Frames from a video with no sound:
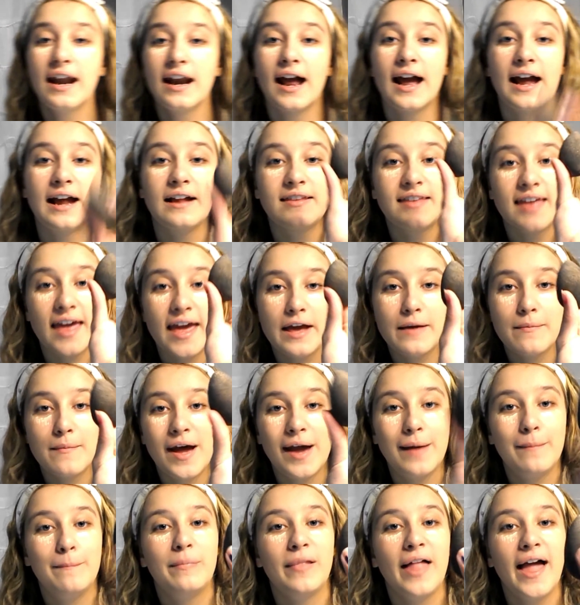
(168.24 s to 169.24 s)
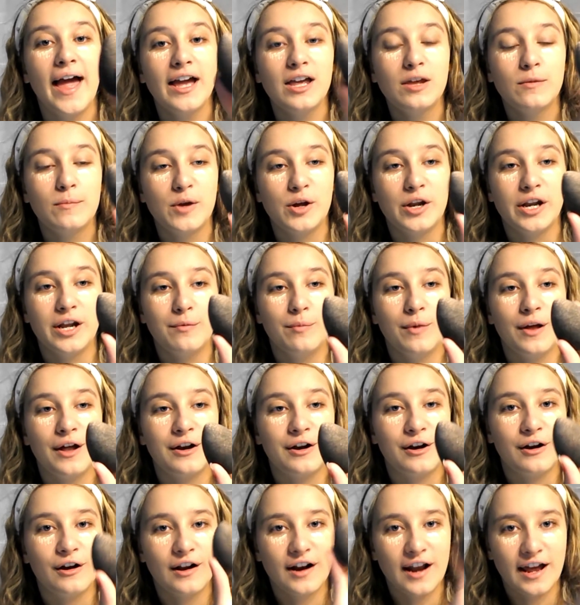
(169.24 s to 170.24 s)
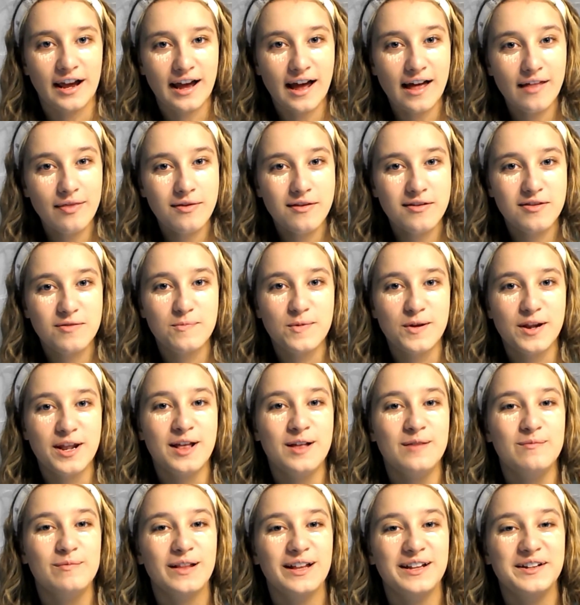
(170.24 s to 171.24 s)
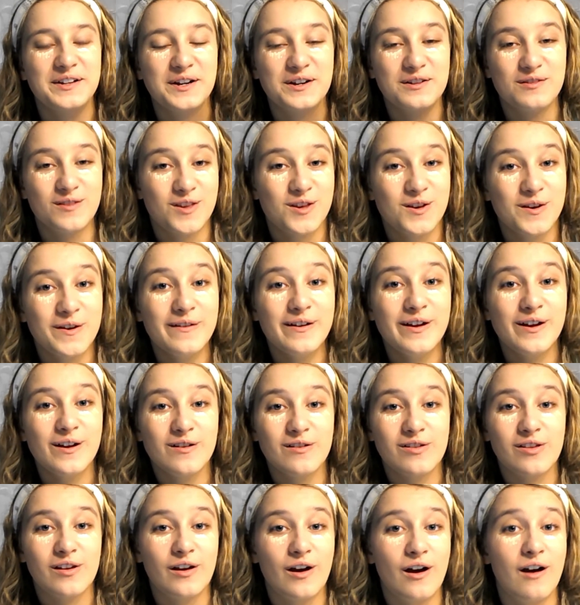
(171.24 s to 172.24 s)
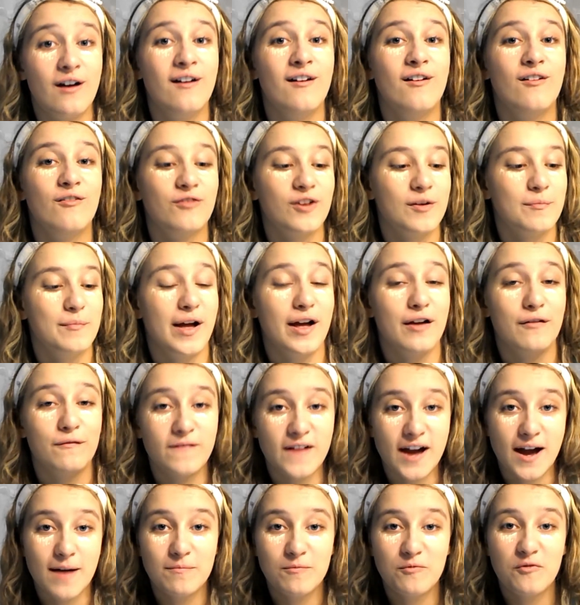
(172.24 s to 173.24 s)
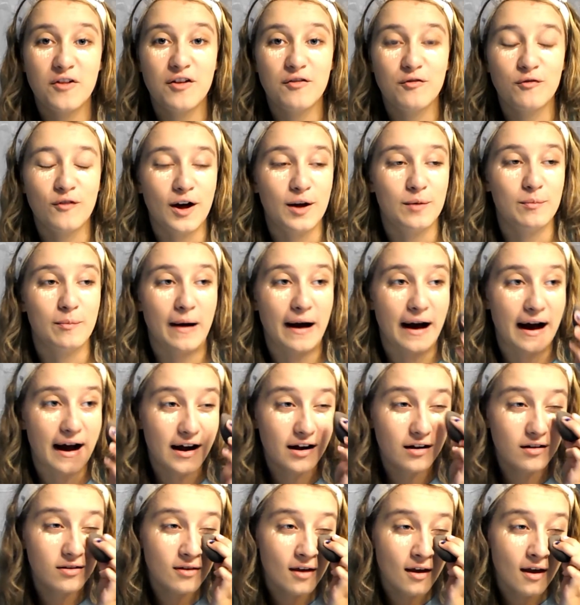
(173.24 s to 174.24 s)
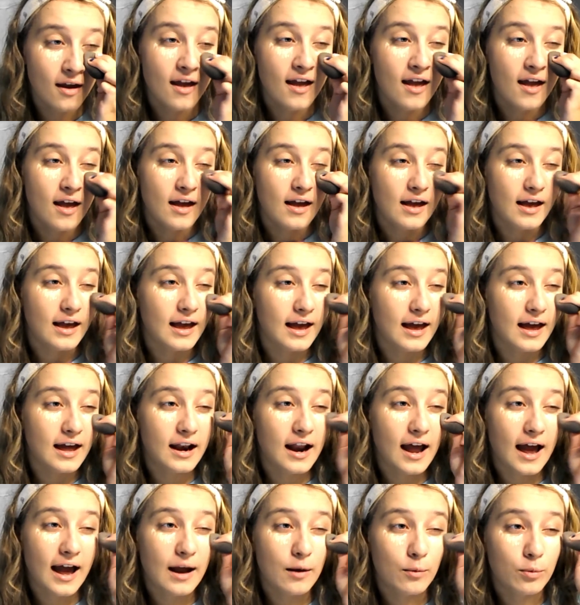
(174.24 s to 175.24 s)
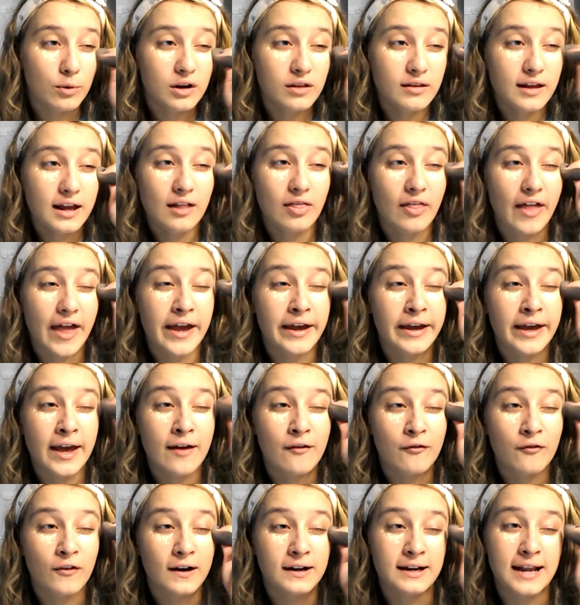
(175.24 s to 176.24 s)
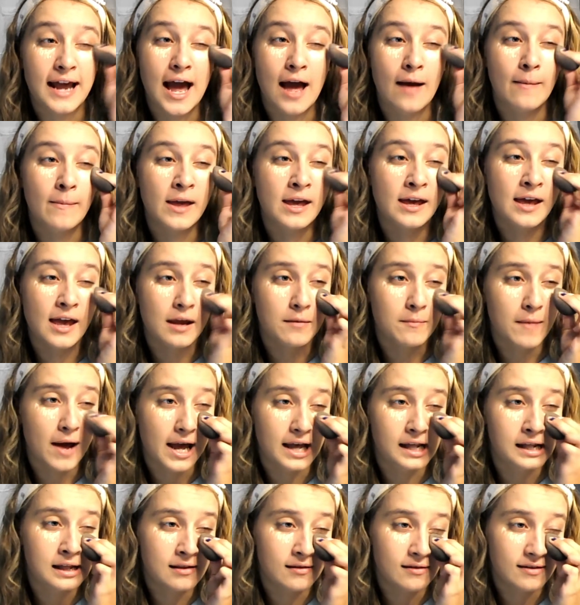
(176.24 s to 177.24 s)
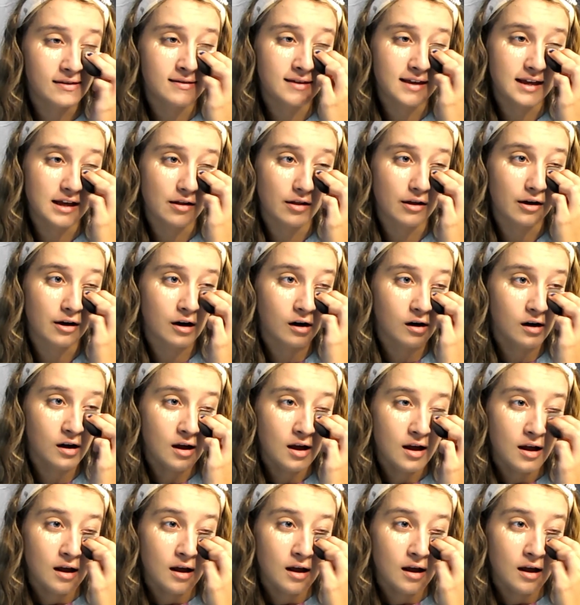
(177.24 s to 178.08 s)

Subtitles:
I take my black beauty blender, and I got this beauty blender 2 years ago from my FabFitFun box, and I really like it for dabbing in my concealer.